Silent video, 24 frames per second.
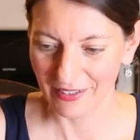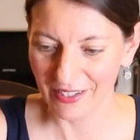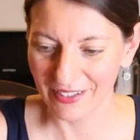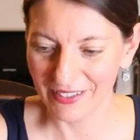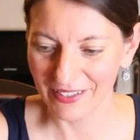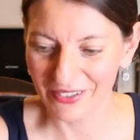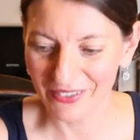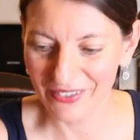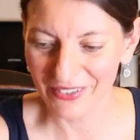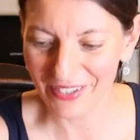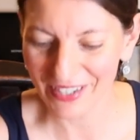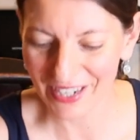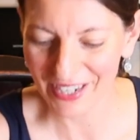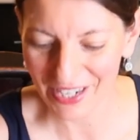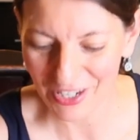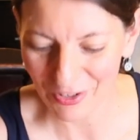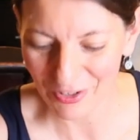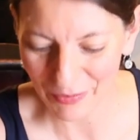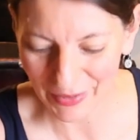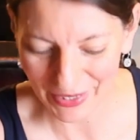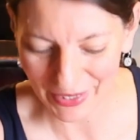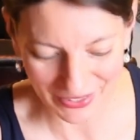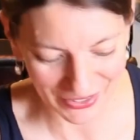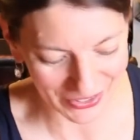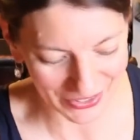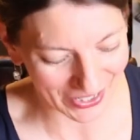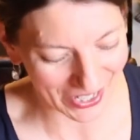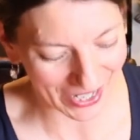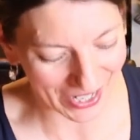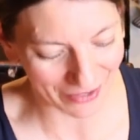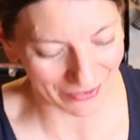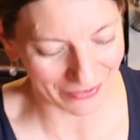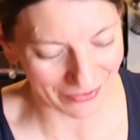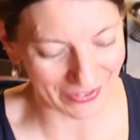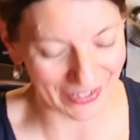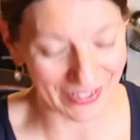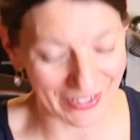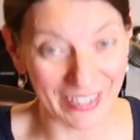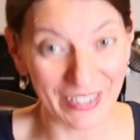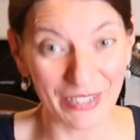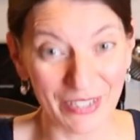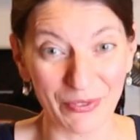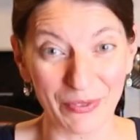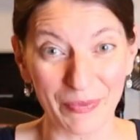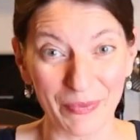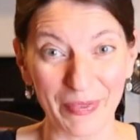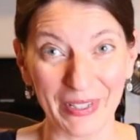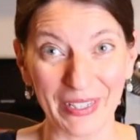And you can kind of picture how fun
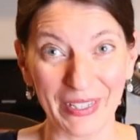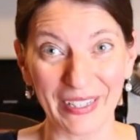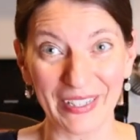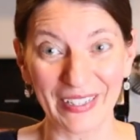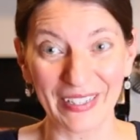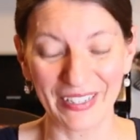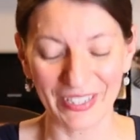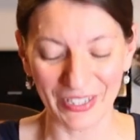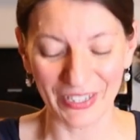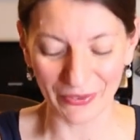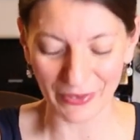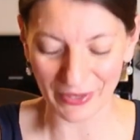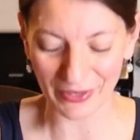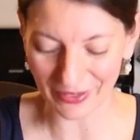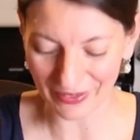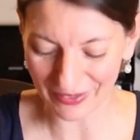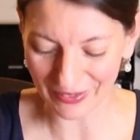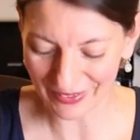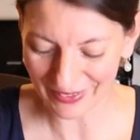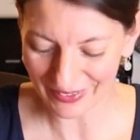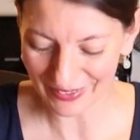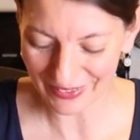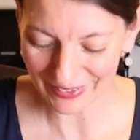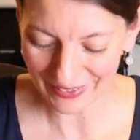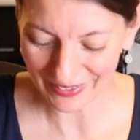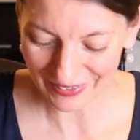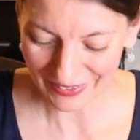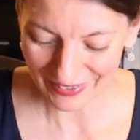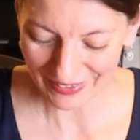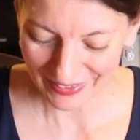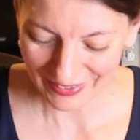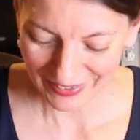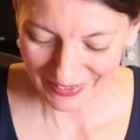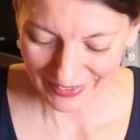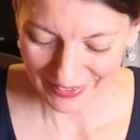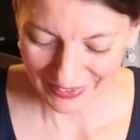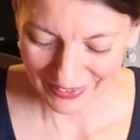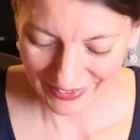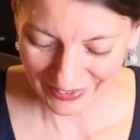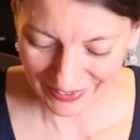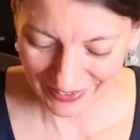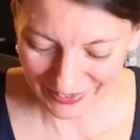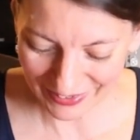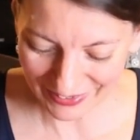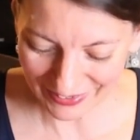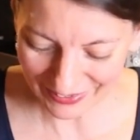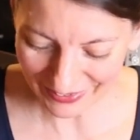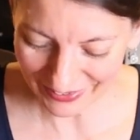this would be, showing
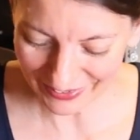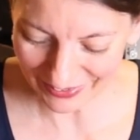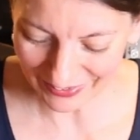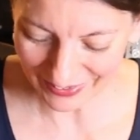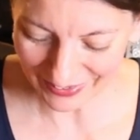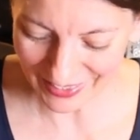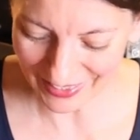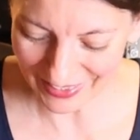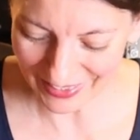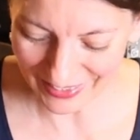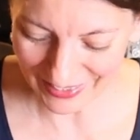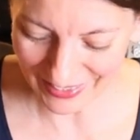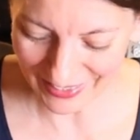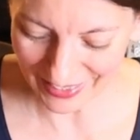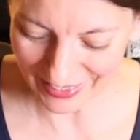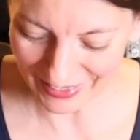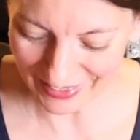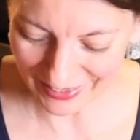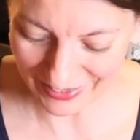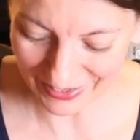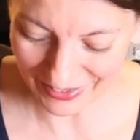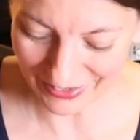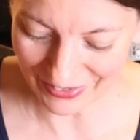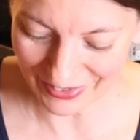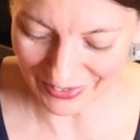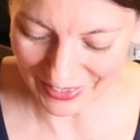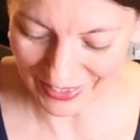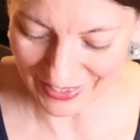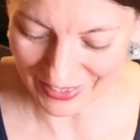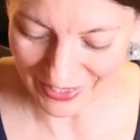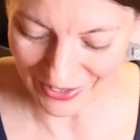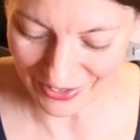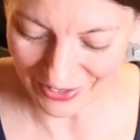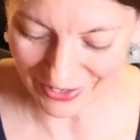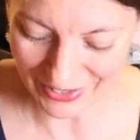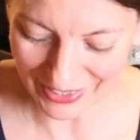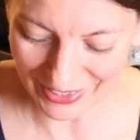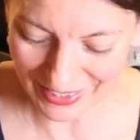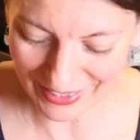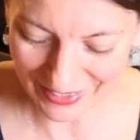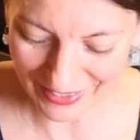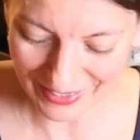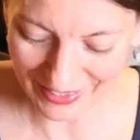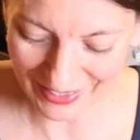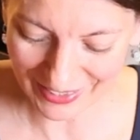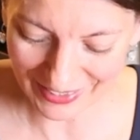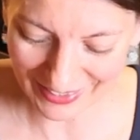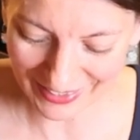your little kids how to do this, or
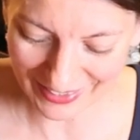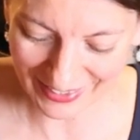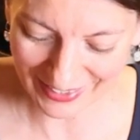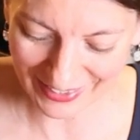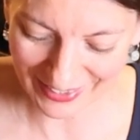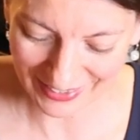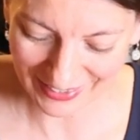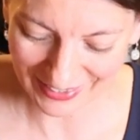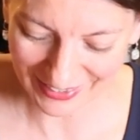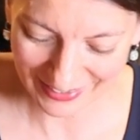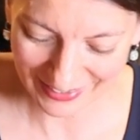grandkids,